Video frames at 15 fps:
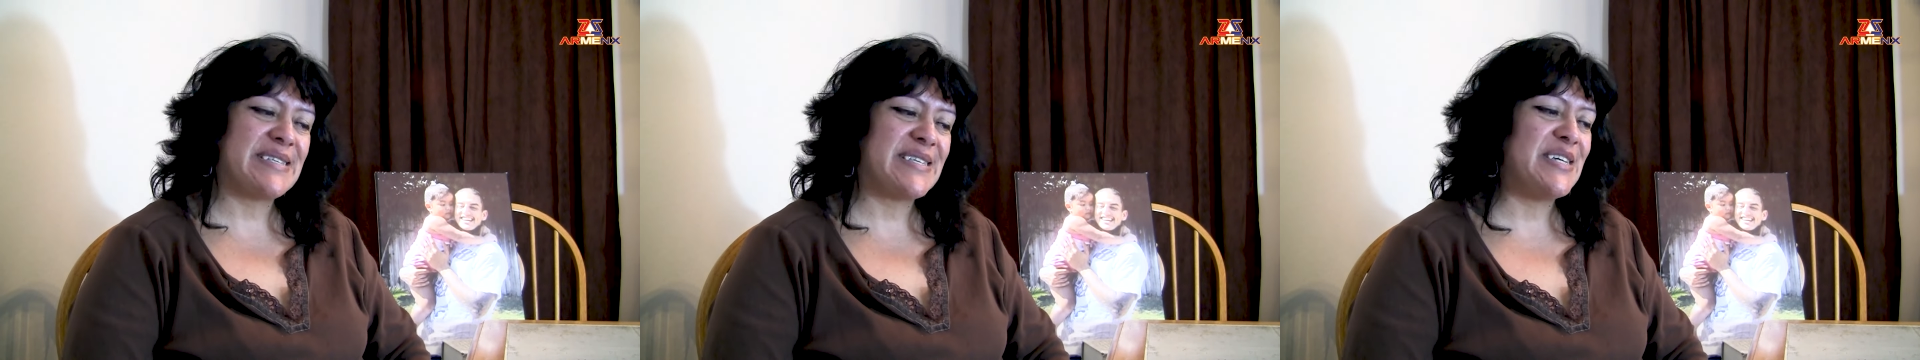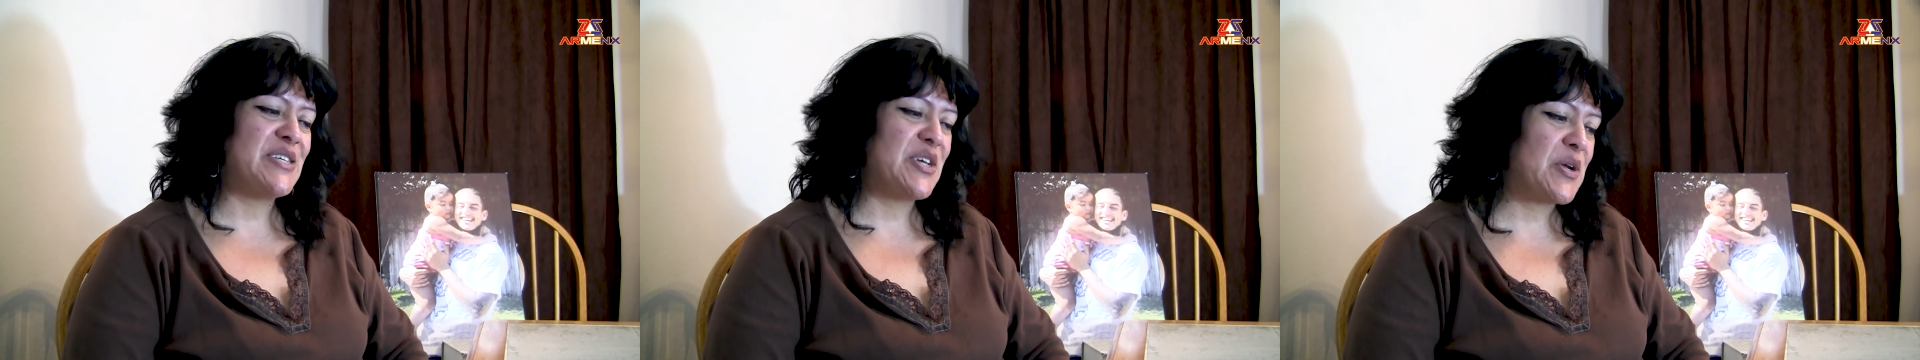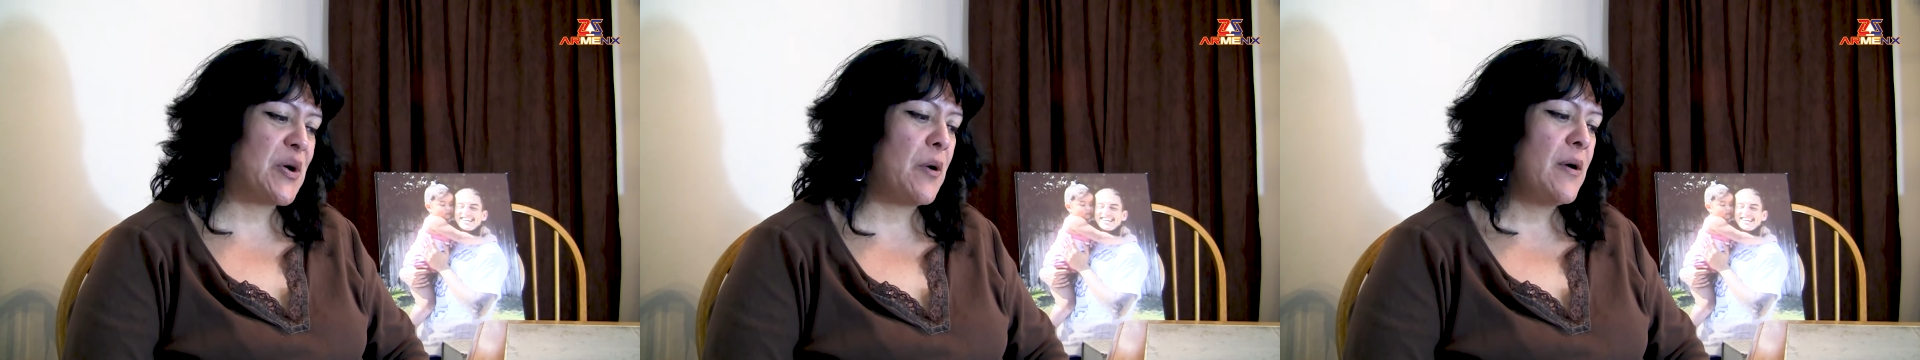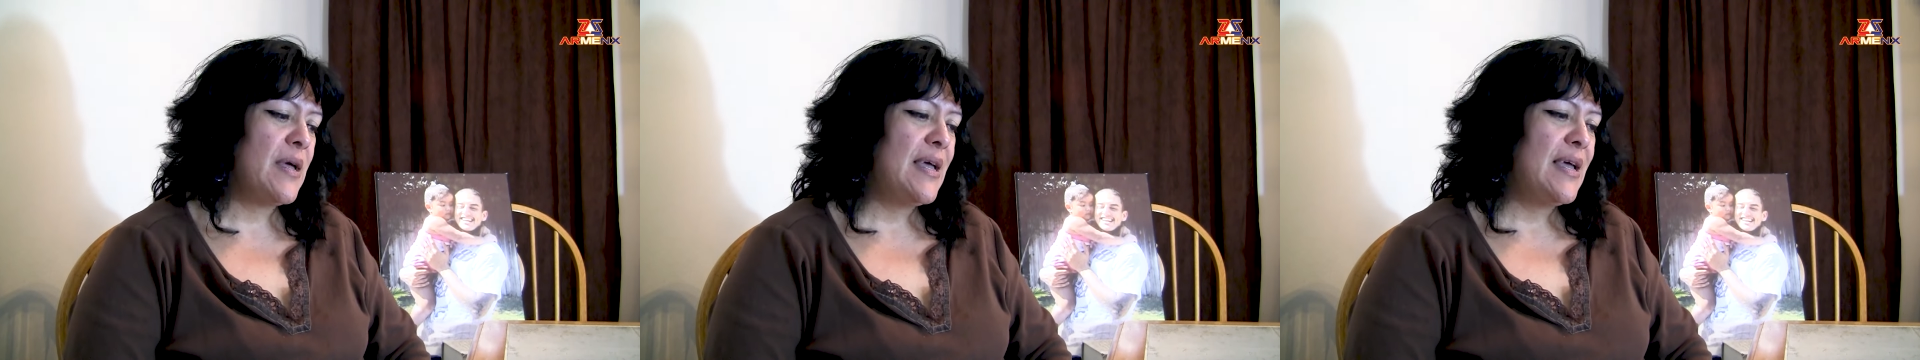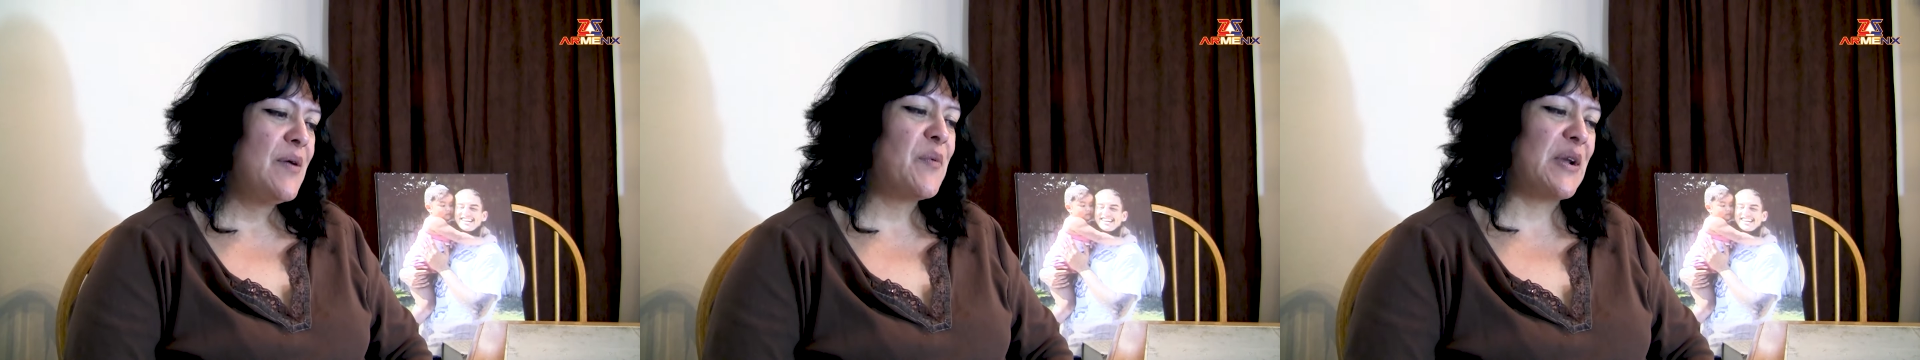I said, you know,
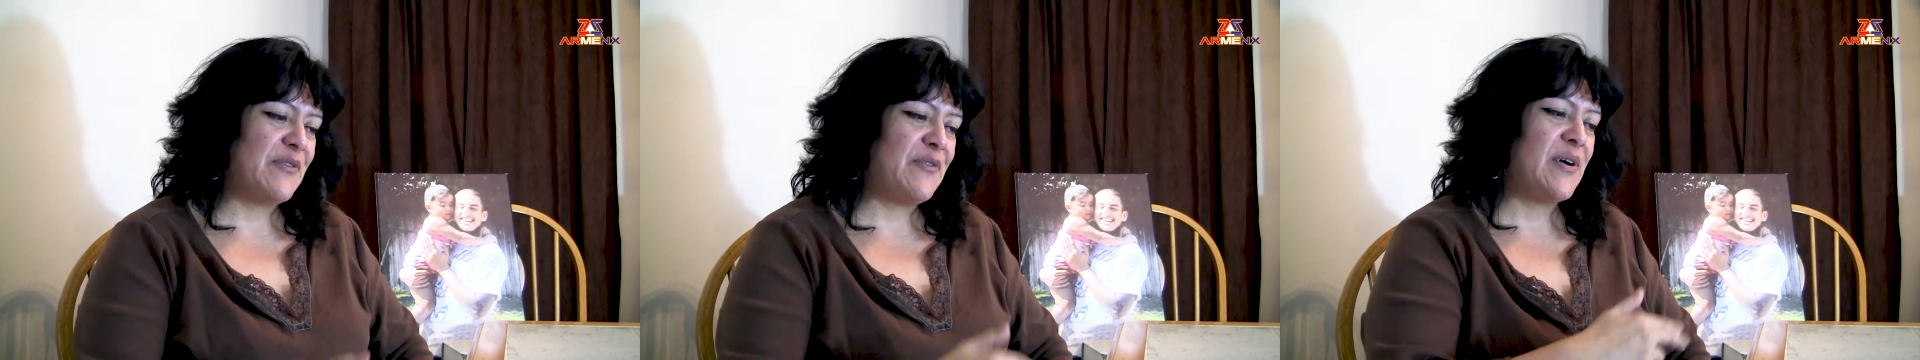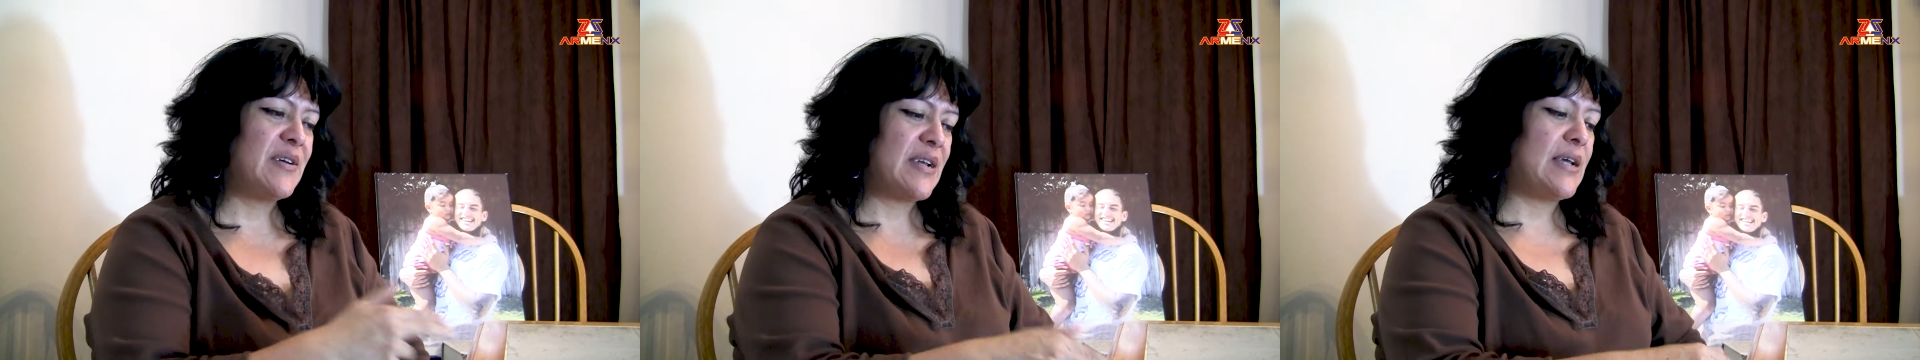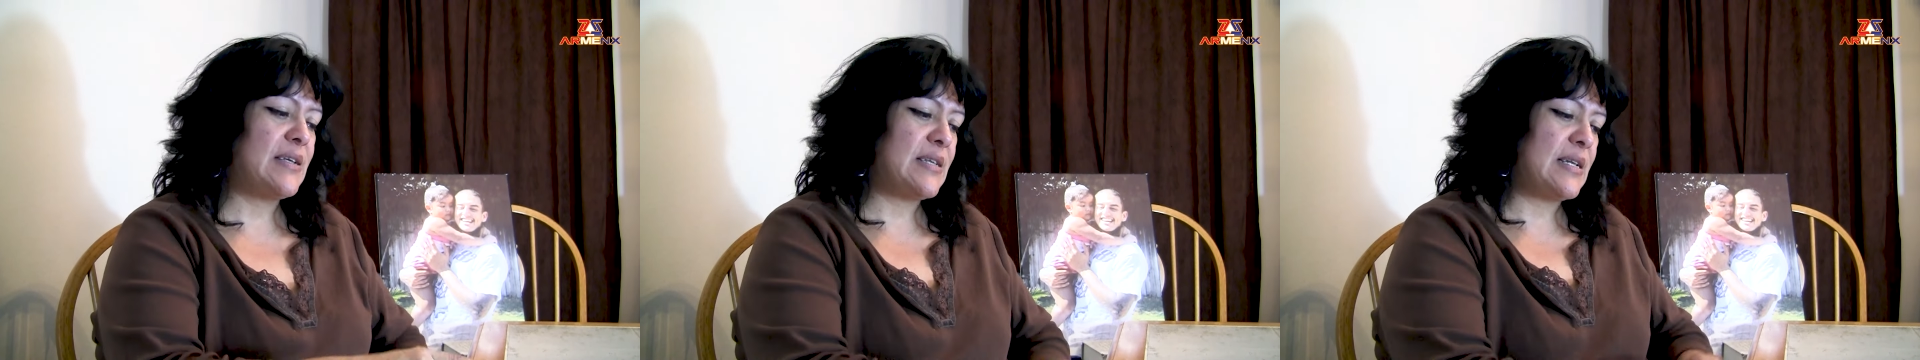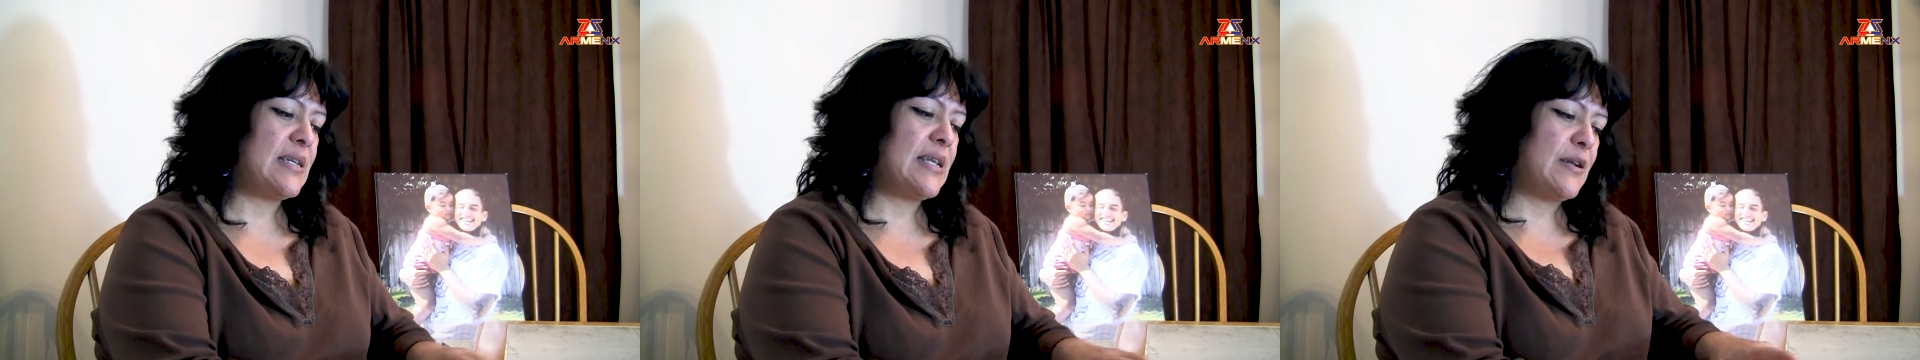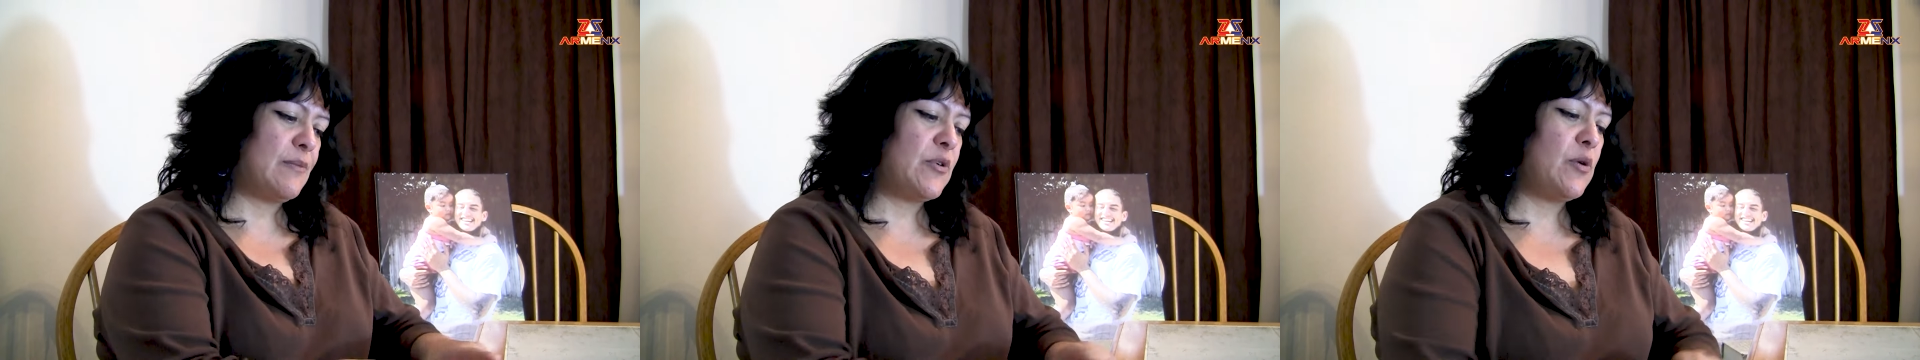when he found, I
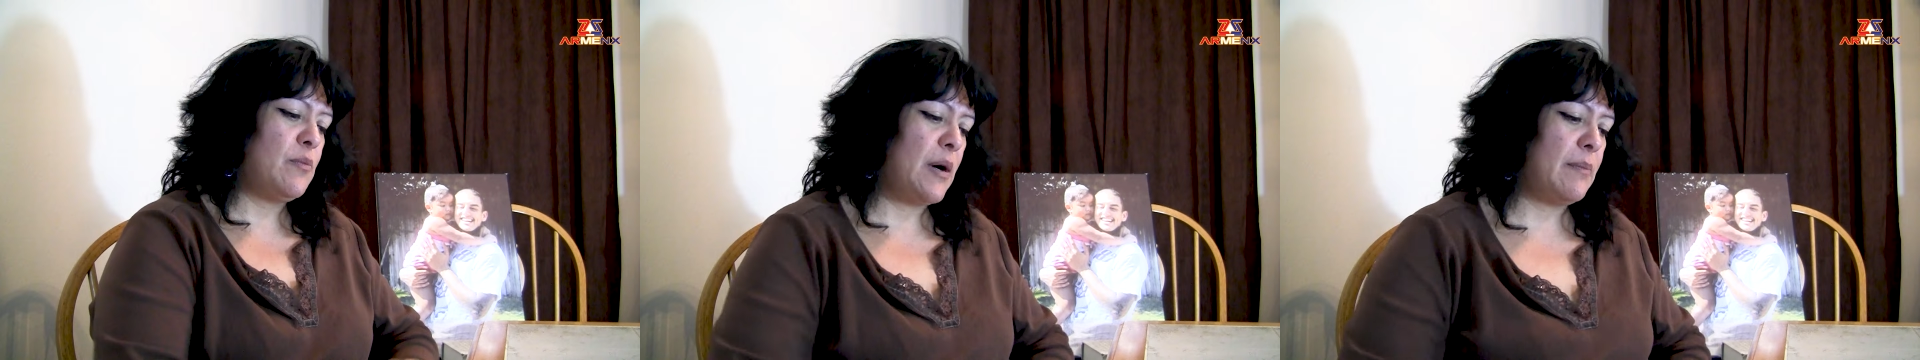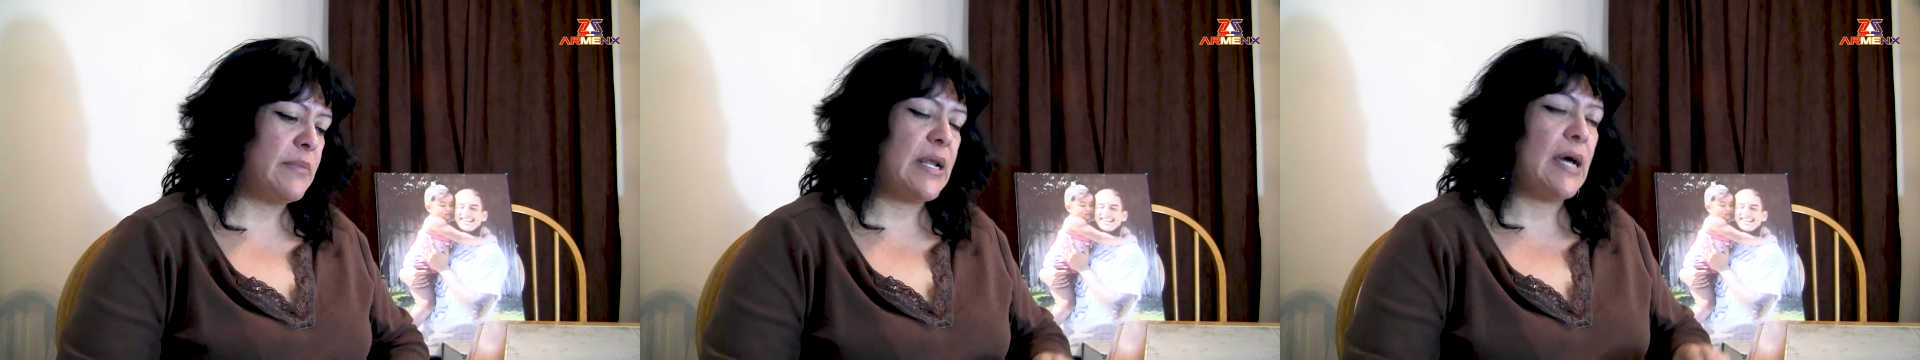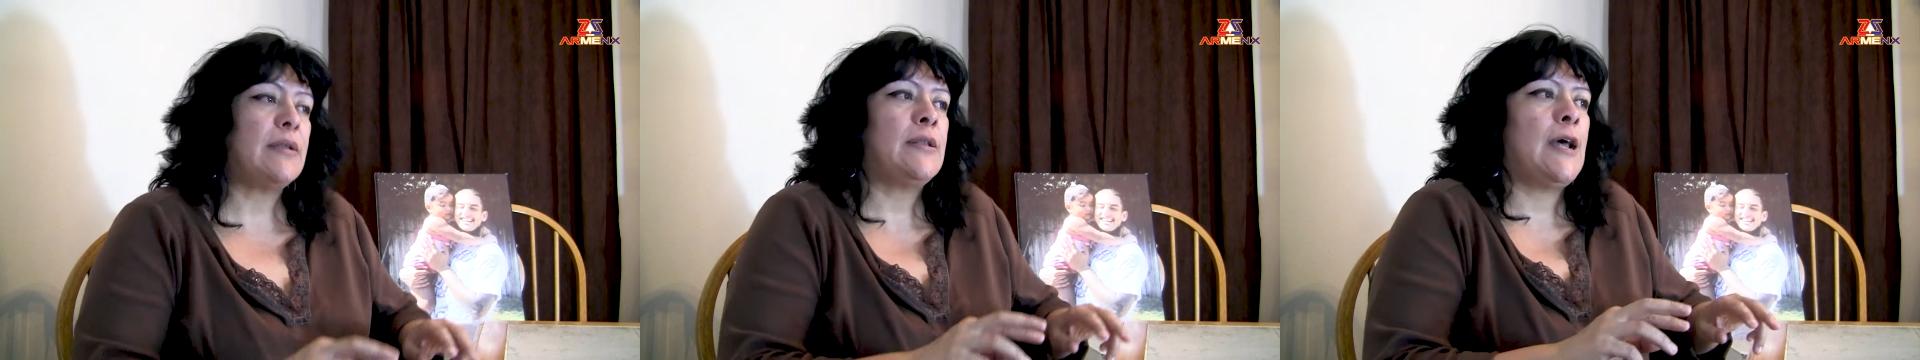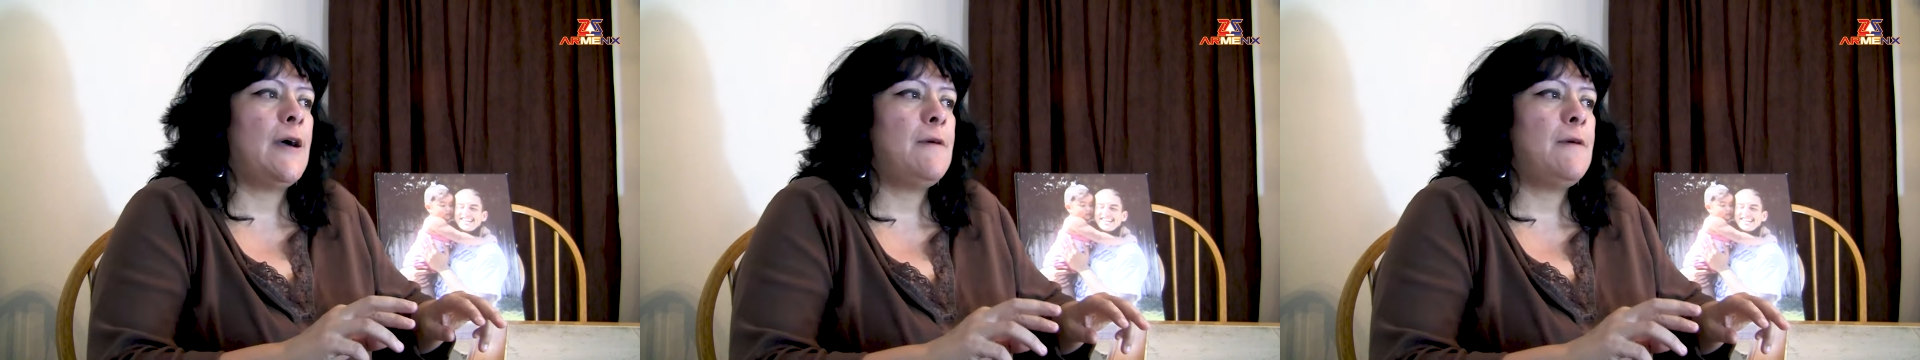let him know about, not